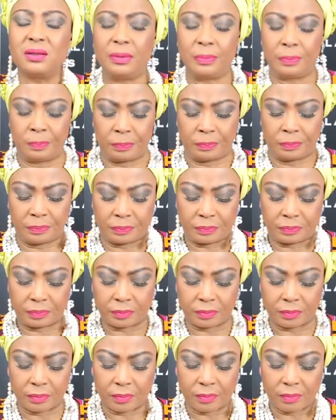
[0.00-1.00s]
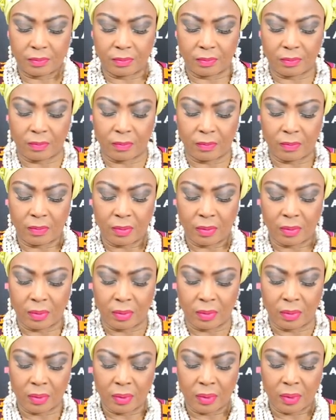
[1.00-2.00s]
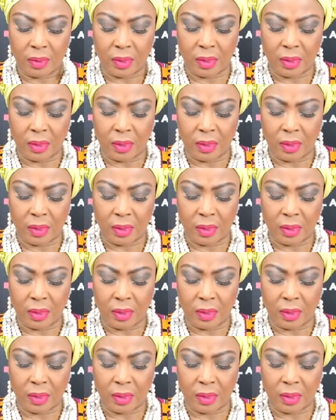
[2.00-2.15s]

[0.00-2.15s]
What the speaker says: (silence)